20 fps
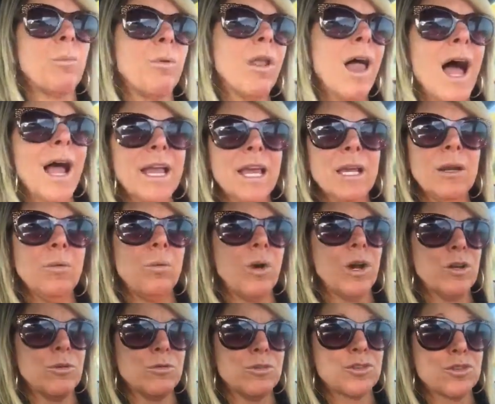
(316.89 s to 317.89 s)
blocking
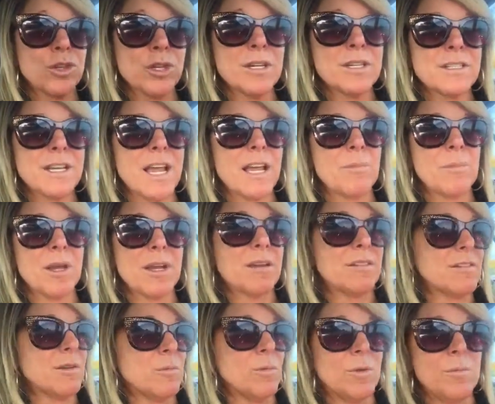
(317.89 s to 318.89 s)
what you shouldn't take
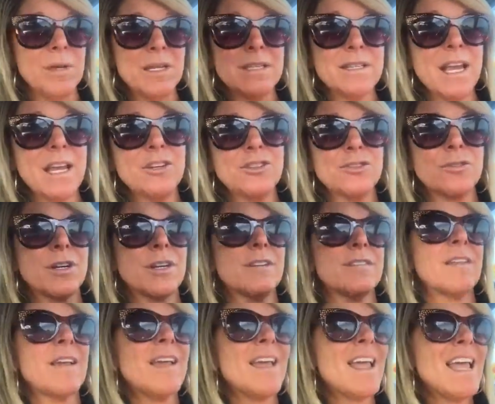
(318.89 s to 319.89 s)
because it would be
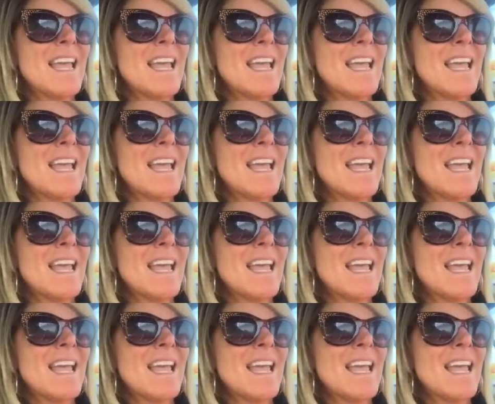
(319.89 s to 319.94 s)
dangerous,